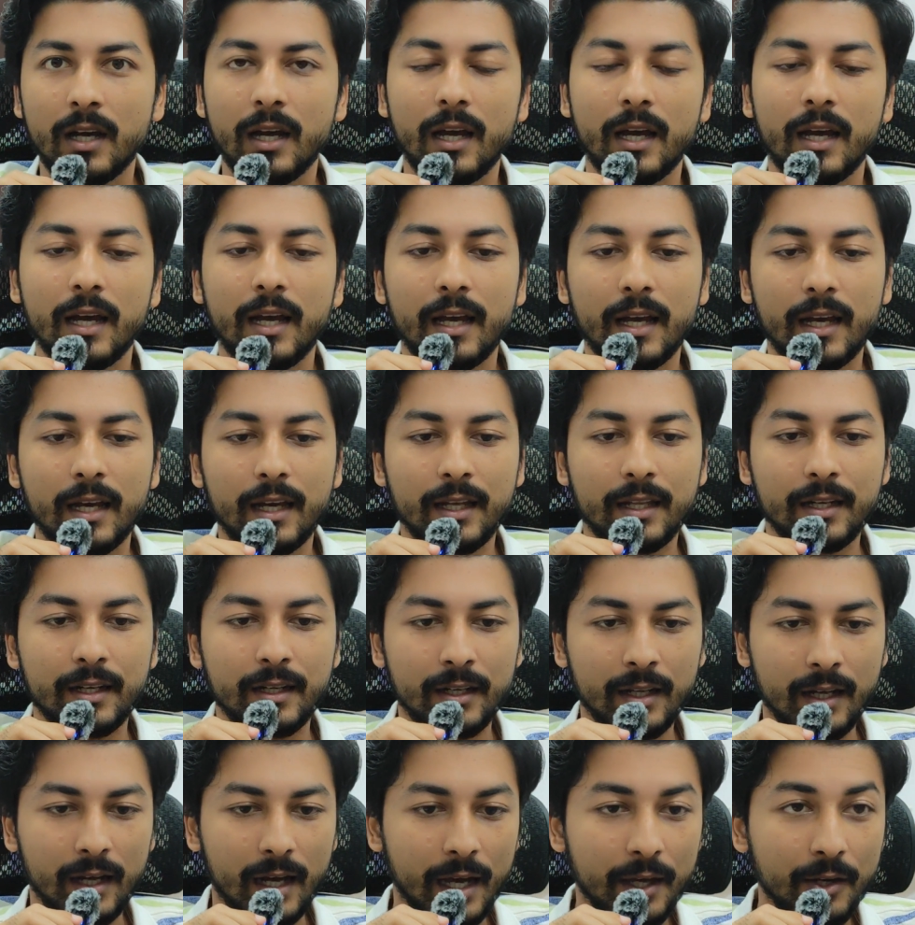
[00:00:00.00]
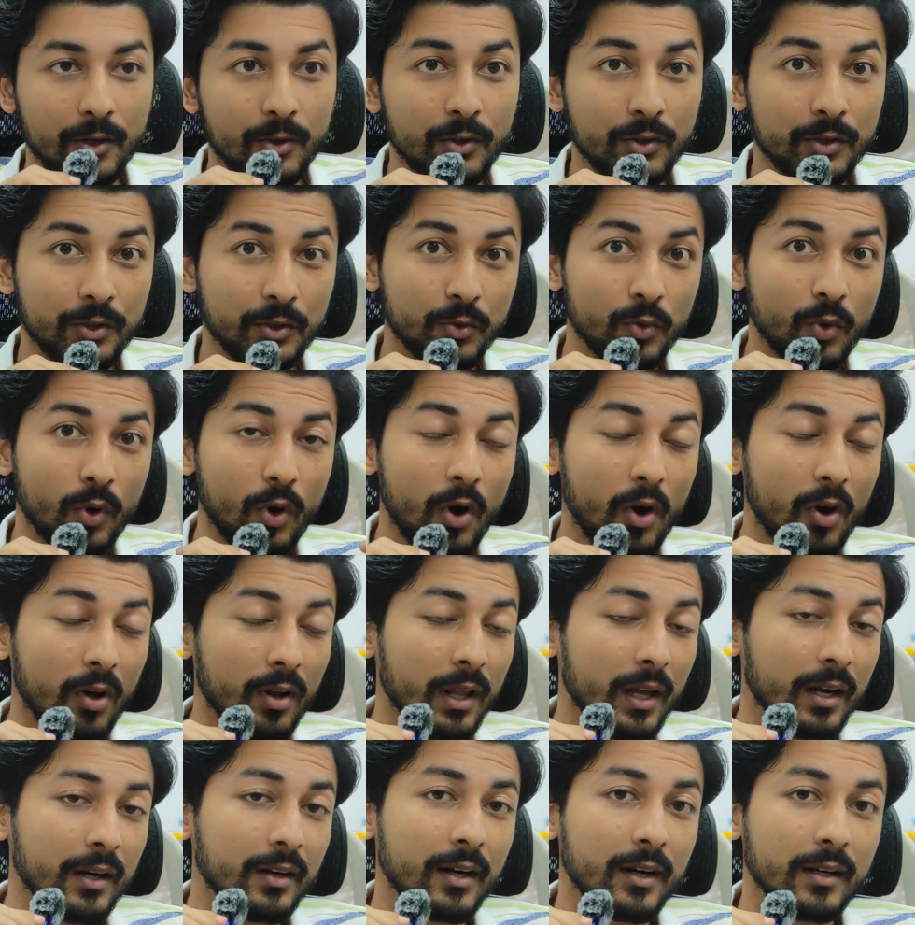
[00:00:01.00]
And I know you
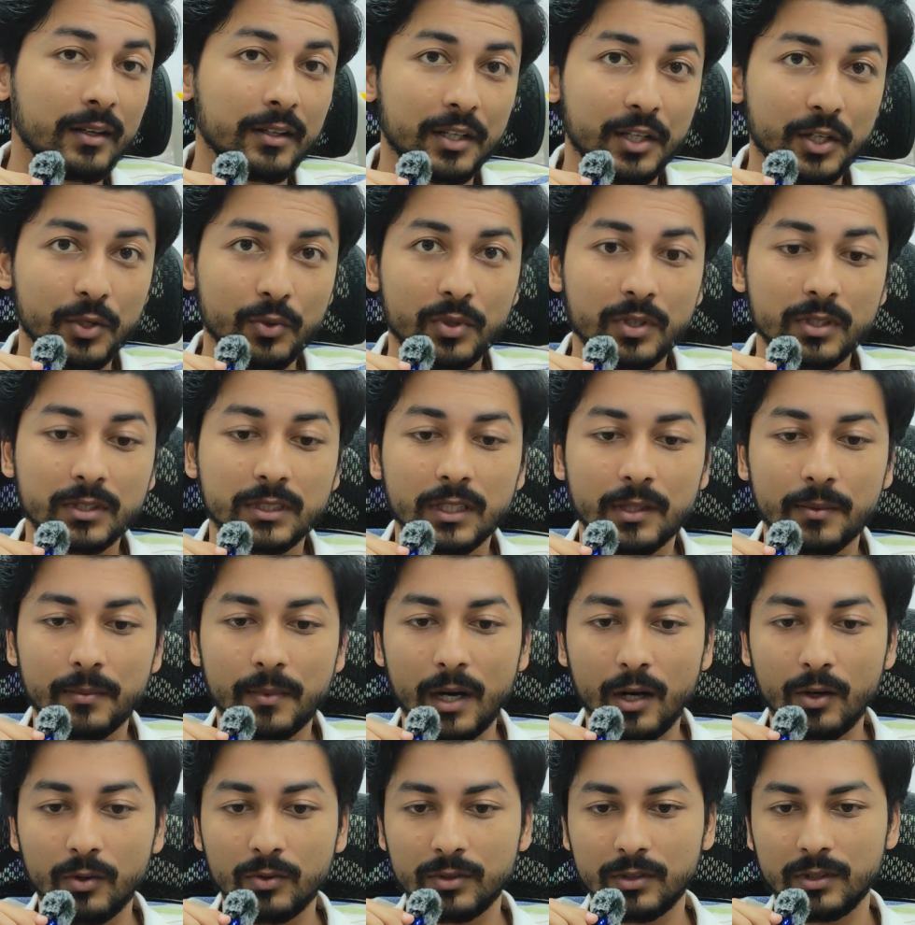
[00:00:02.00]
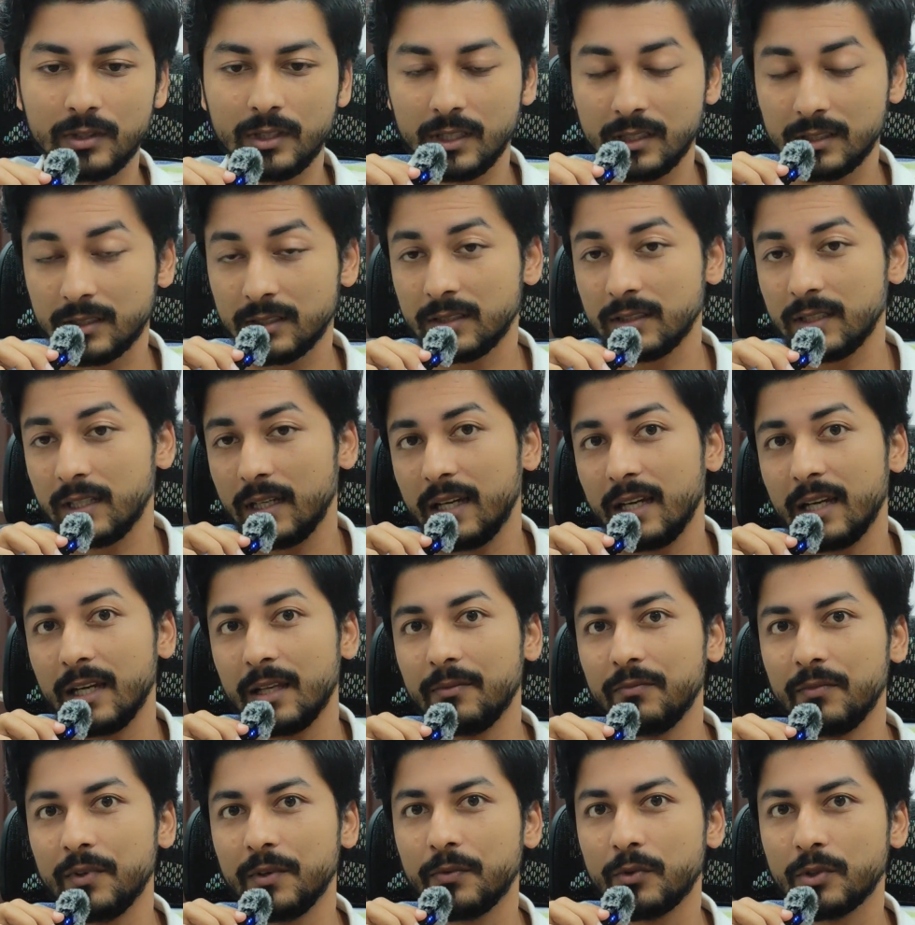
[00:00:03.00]
all are curious about this,
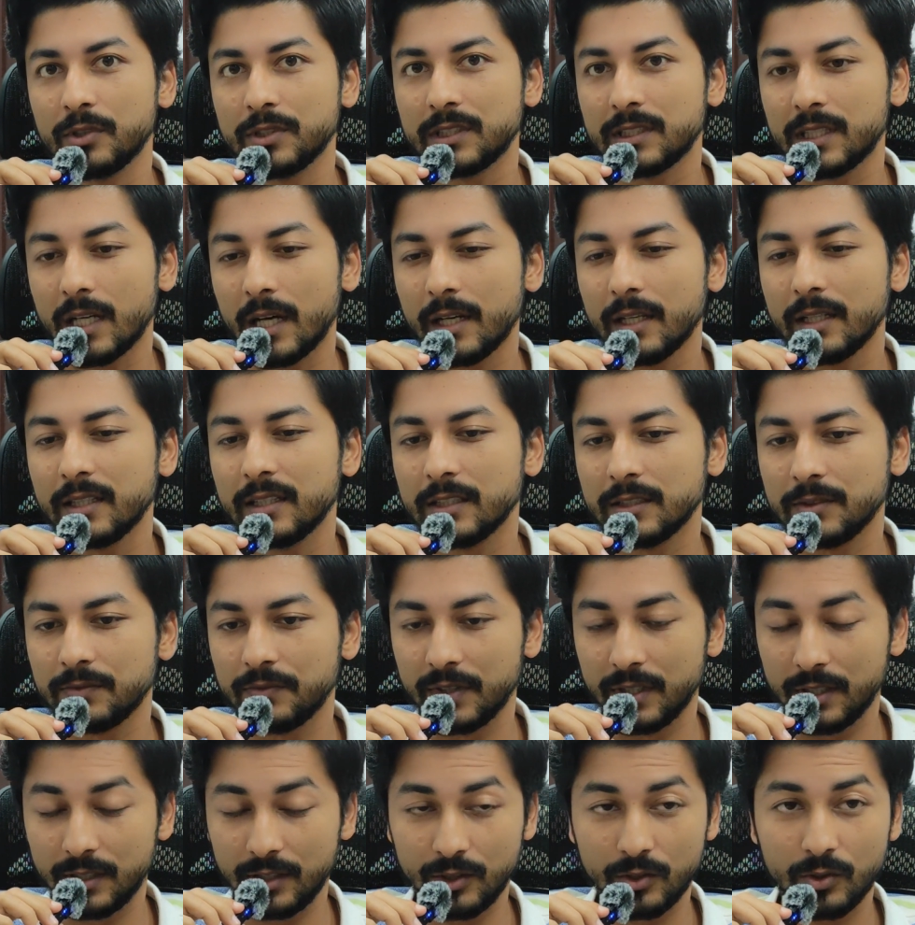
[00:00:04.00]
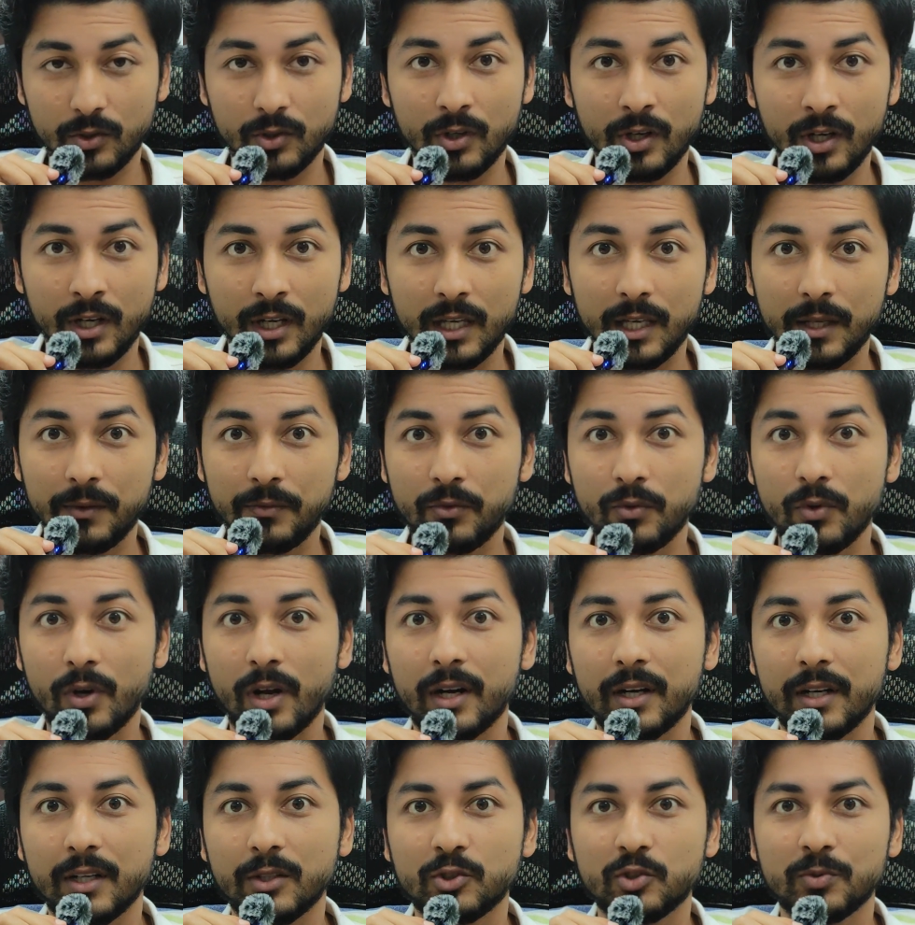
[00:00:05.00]
and before starting this video, if you
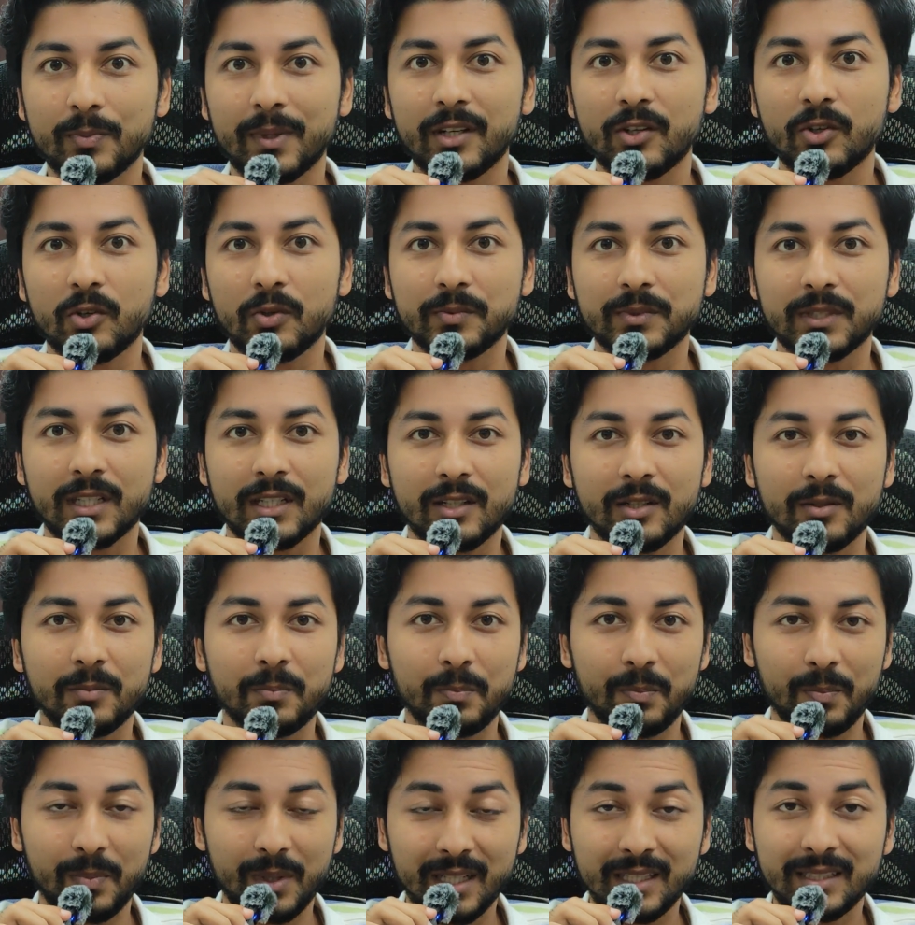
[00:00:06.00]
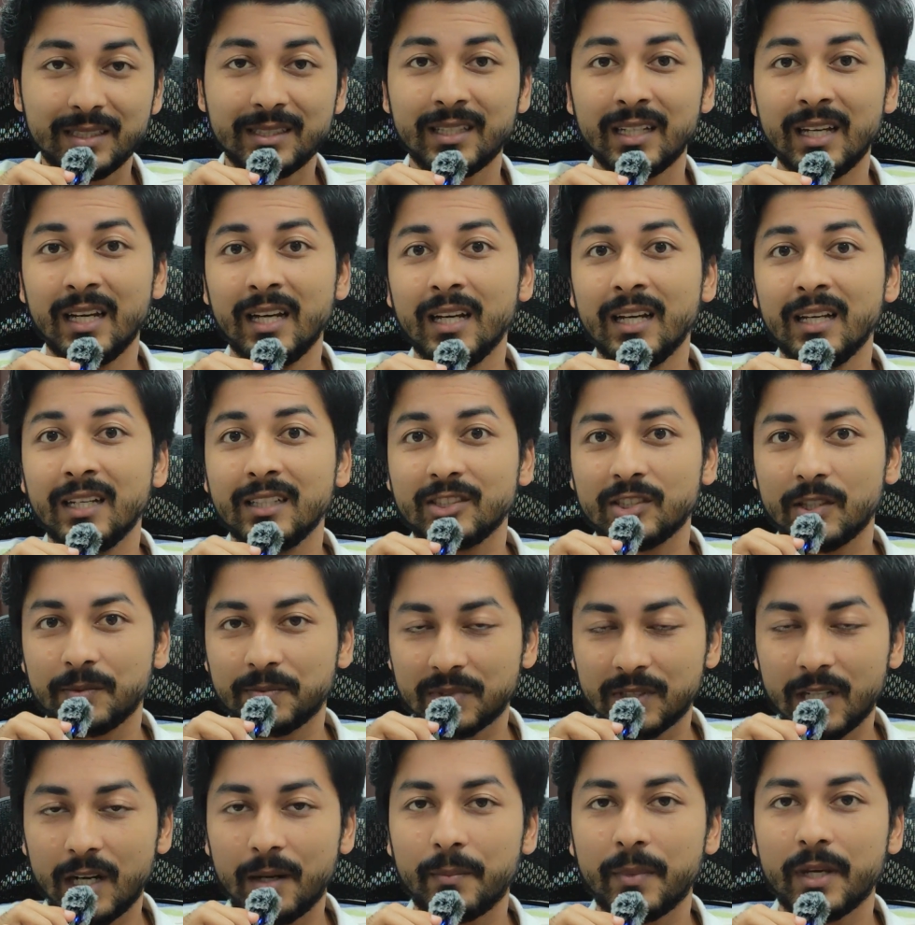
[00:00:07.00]
are new to my YouTube channel, please
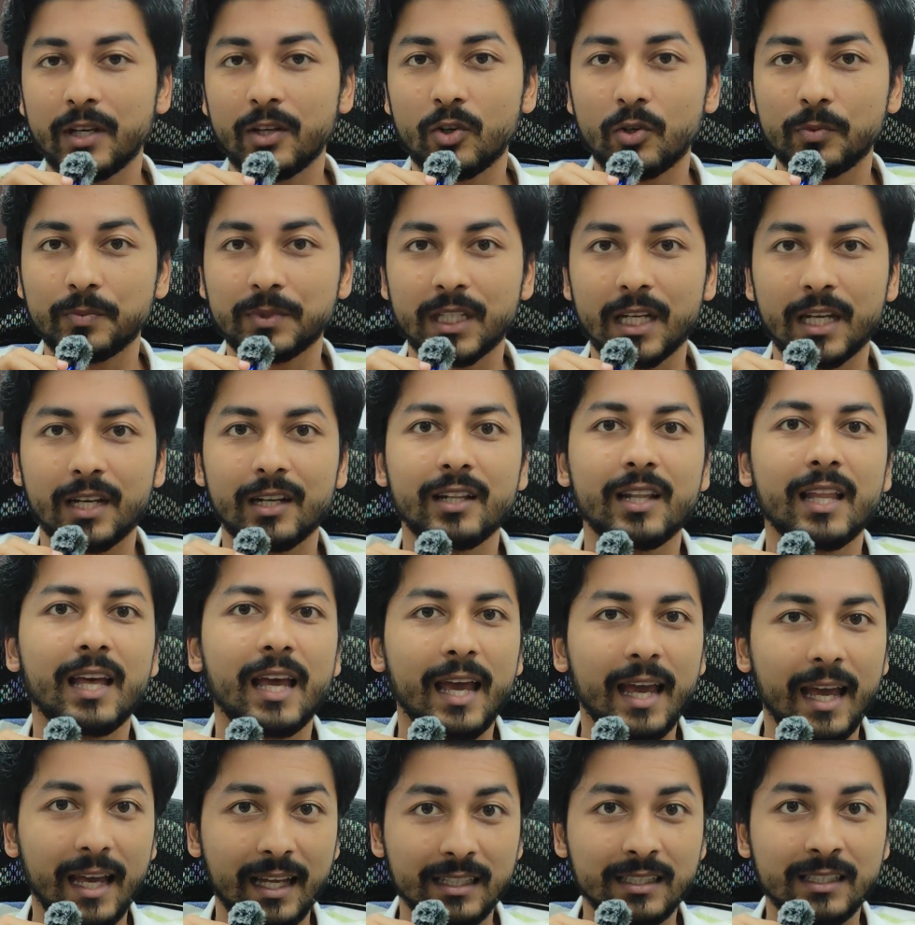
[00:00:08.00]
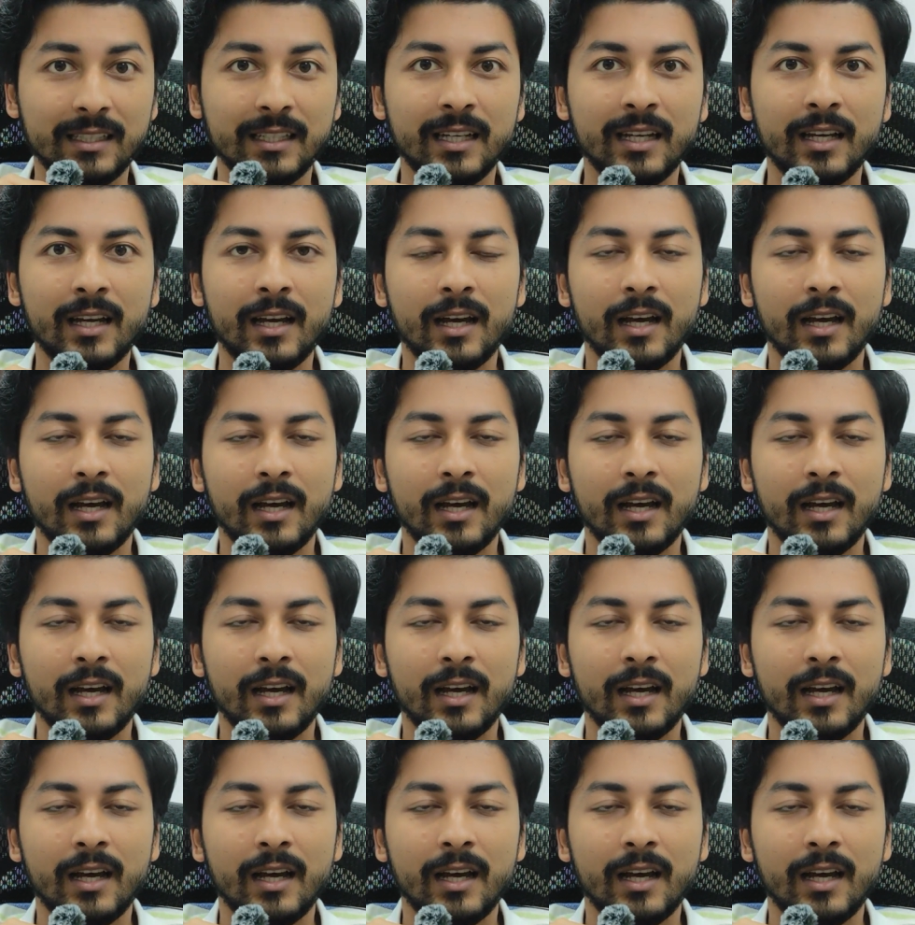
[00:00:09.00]
subscribe my YouTube channel. And